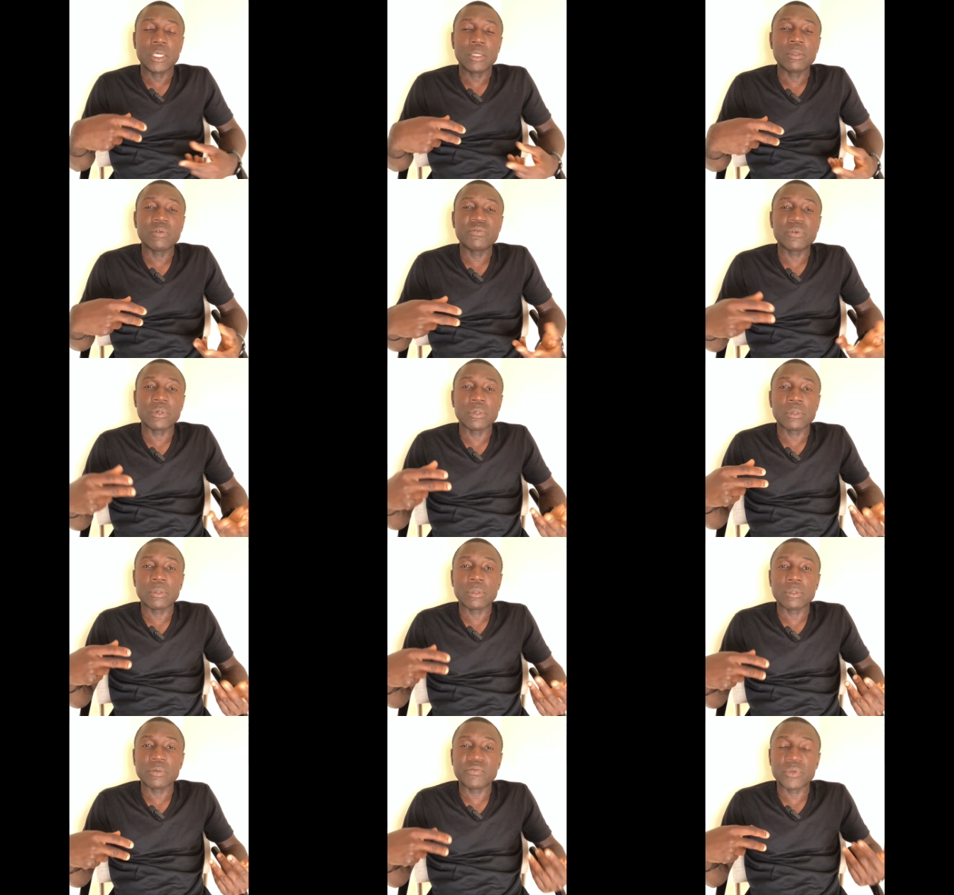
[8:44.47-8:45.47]

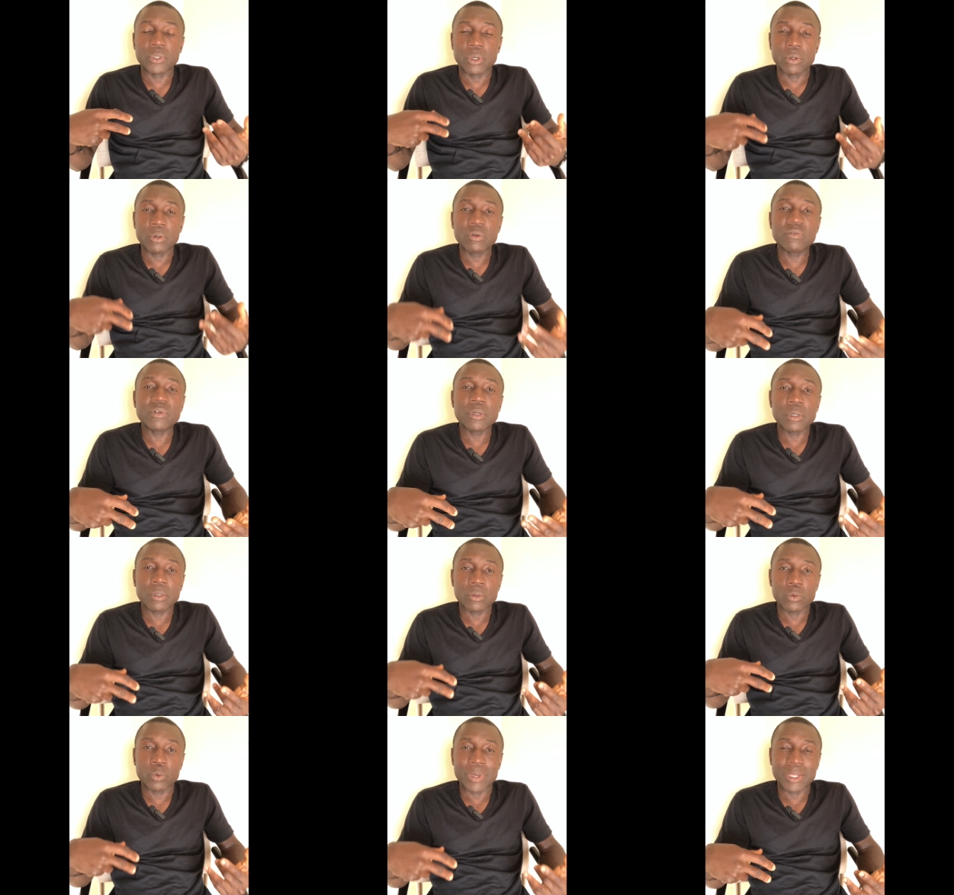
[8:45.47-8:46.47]
for your
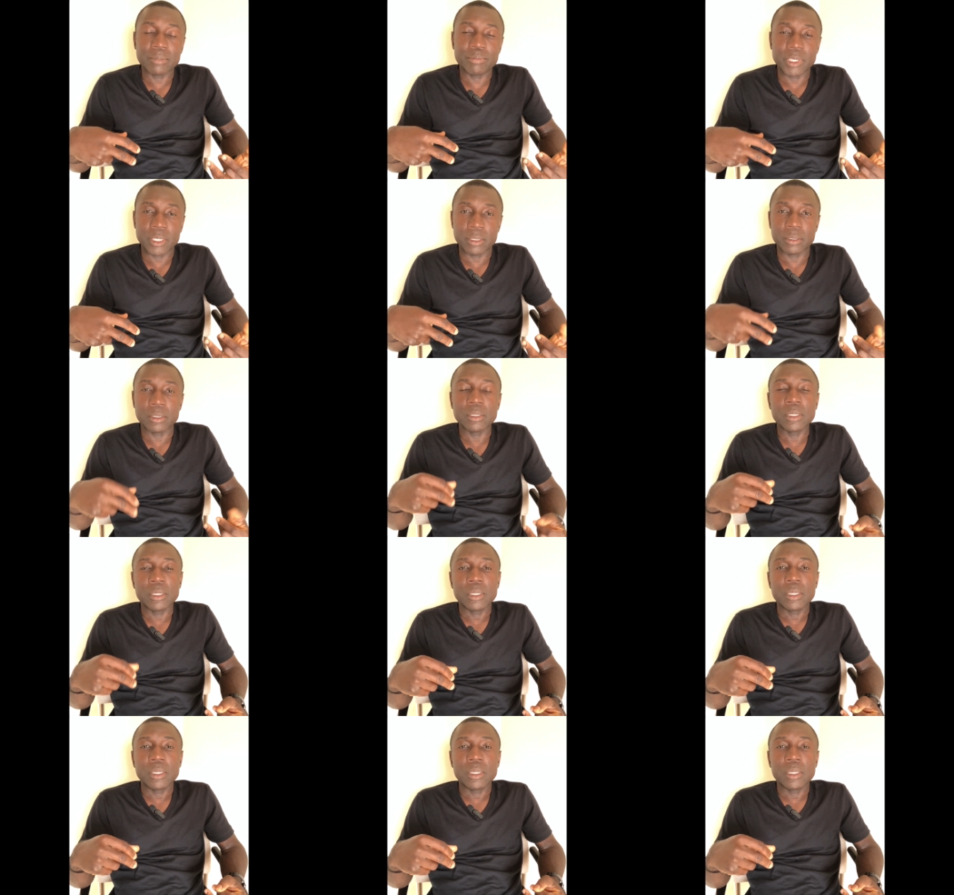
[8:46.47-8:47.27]
overall well-being,